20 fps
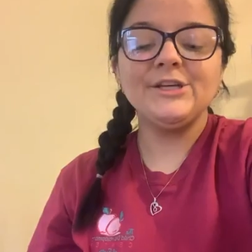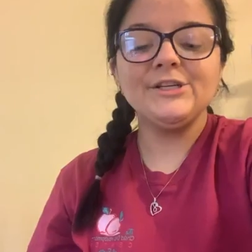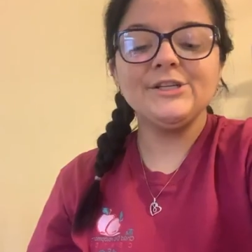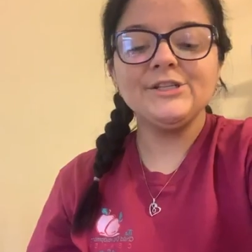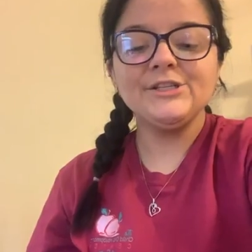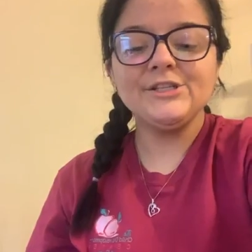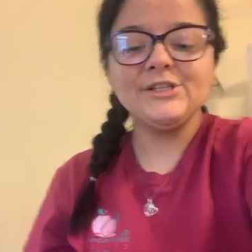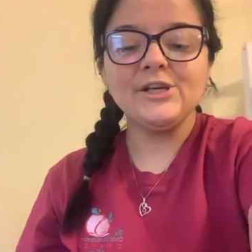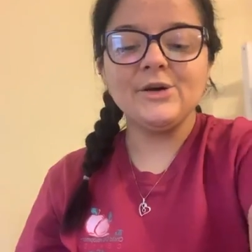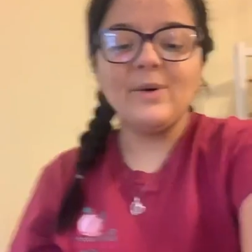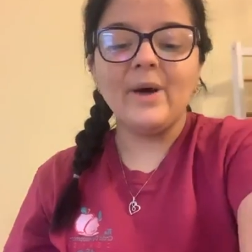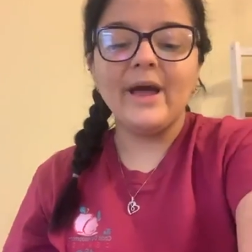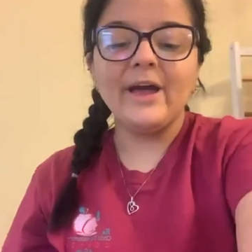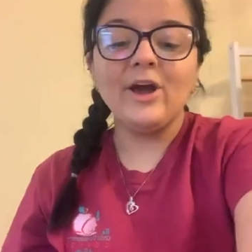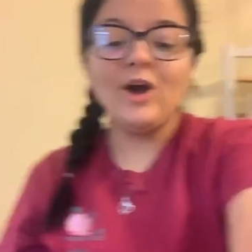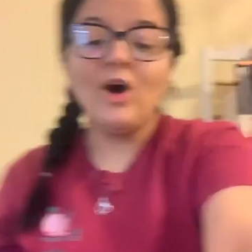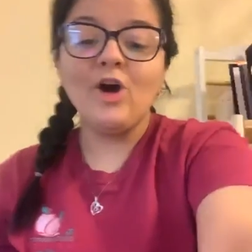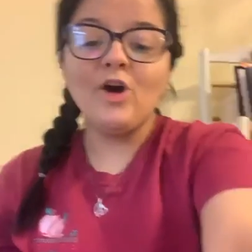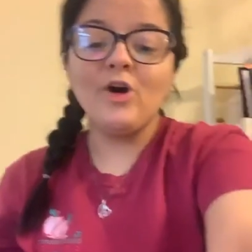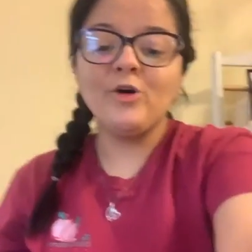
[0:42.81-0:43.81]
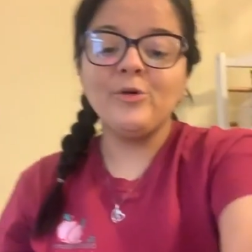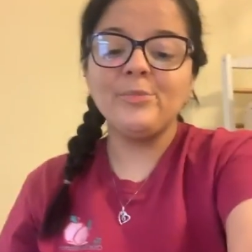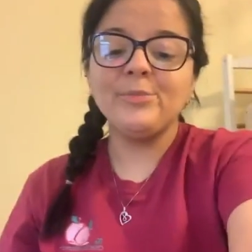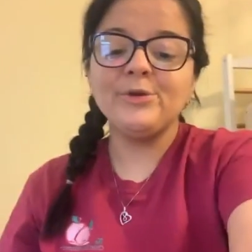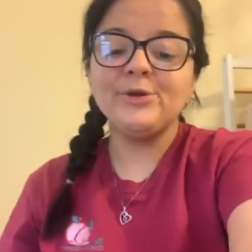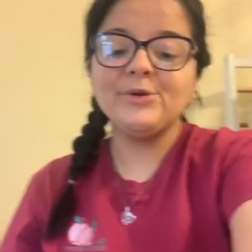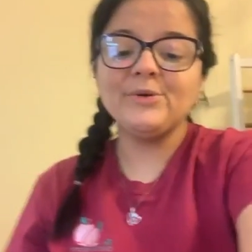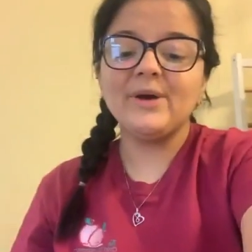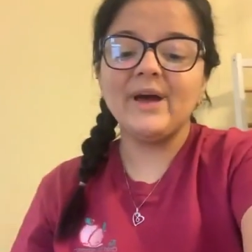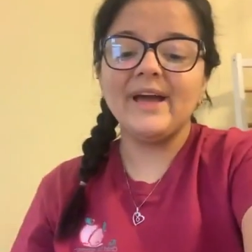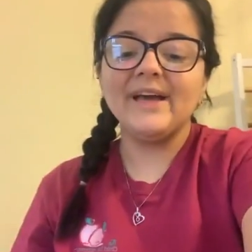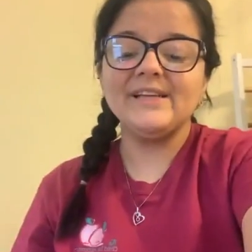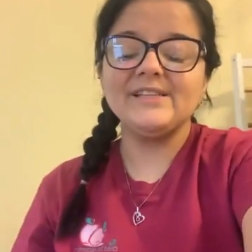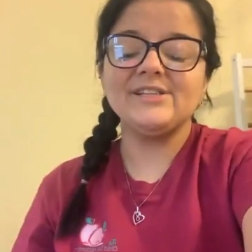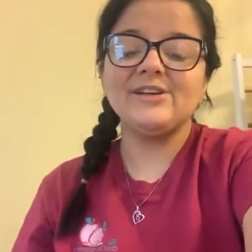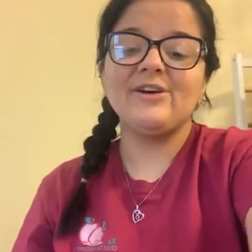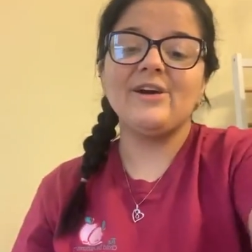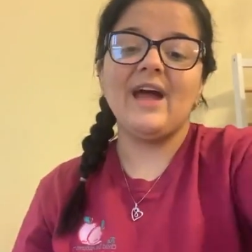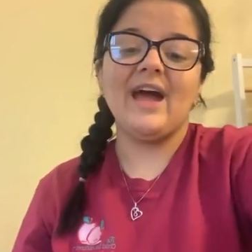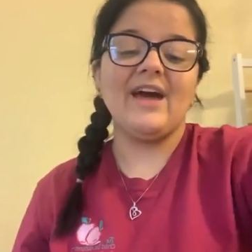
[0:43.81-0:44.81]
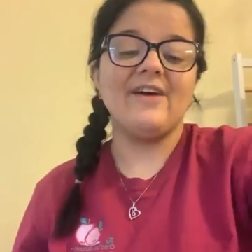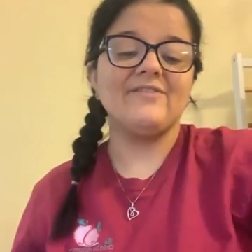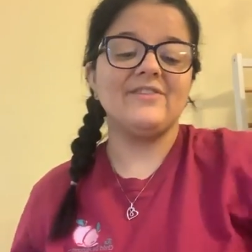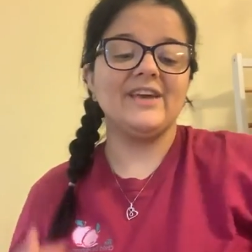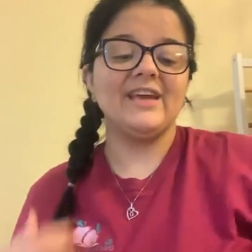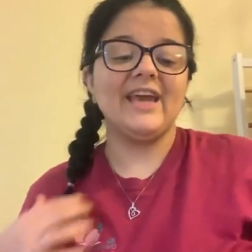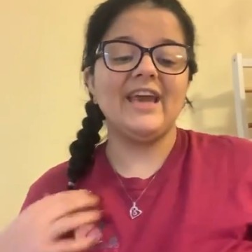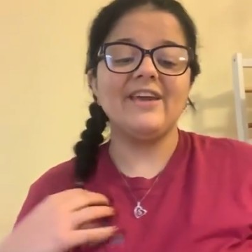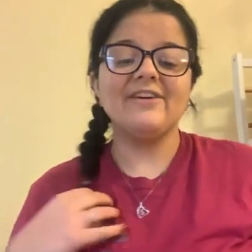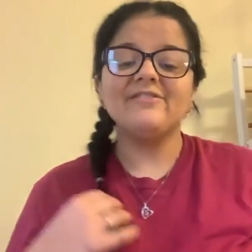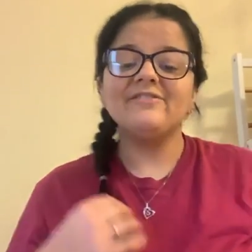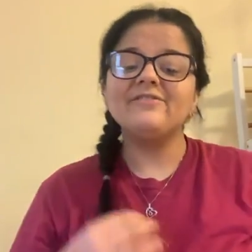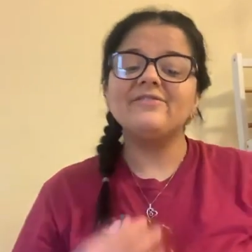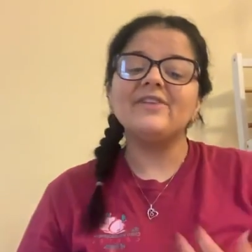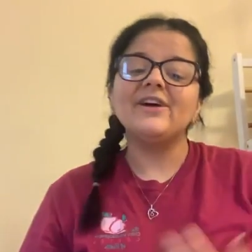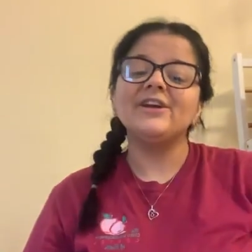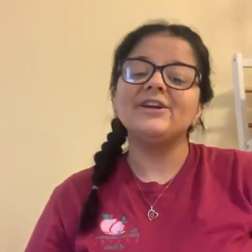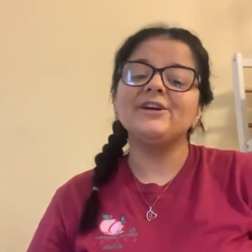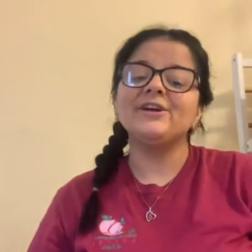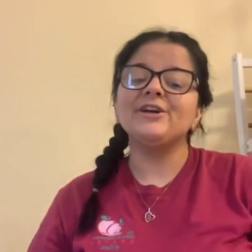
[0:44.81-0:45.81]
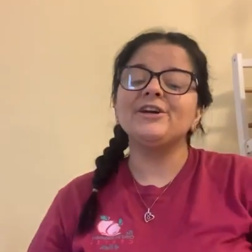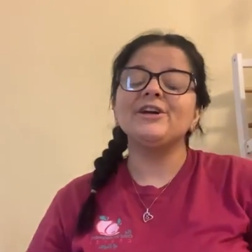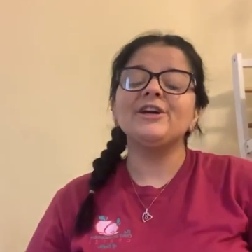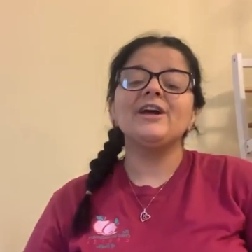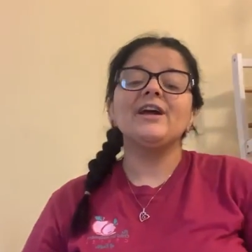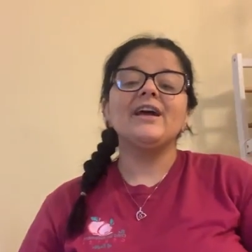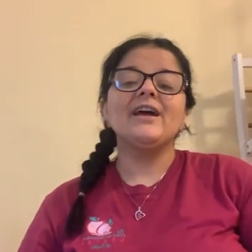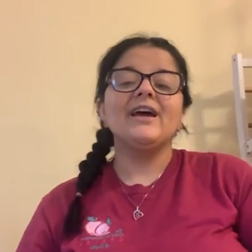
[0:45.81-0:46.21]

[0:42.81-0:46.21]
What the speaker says: So I hope you guys are having a funner